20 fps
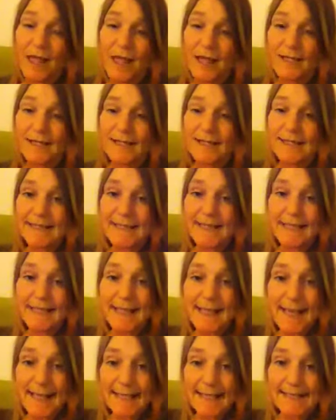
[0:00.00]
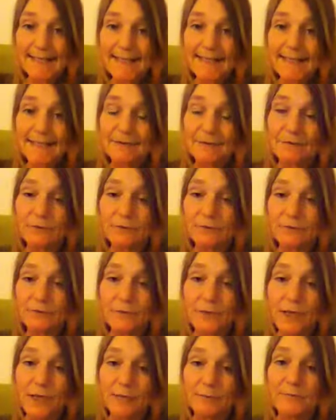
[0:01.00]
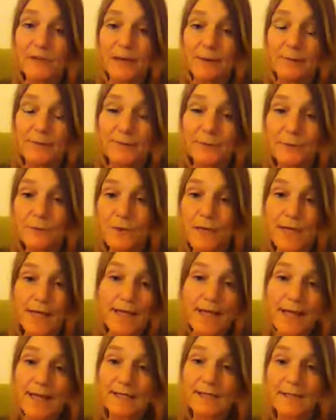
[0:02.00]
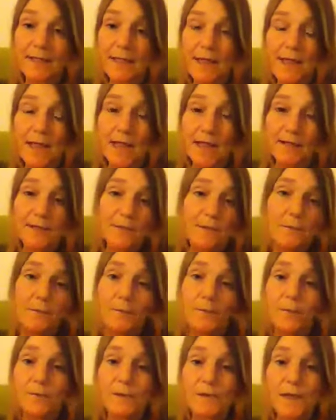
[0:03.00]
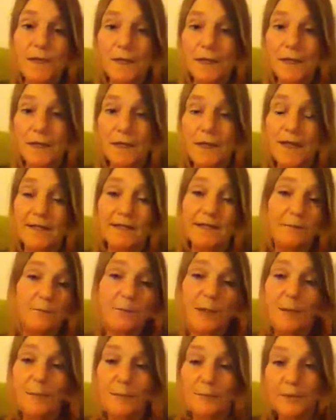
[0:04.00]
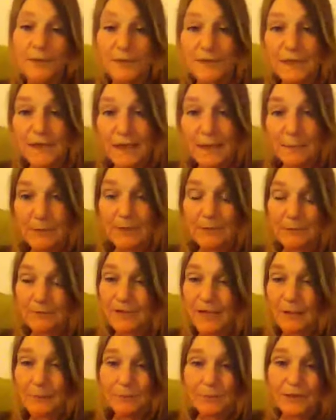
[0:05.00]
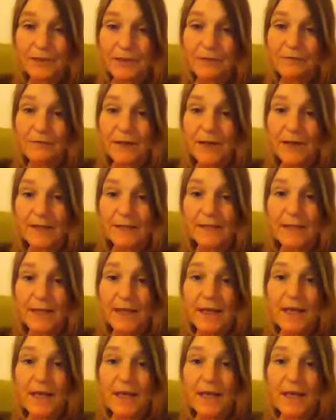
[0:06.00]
I didn't eat anything, or that was all I had, and some water and some peppermint tea, but that wouldn't affect.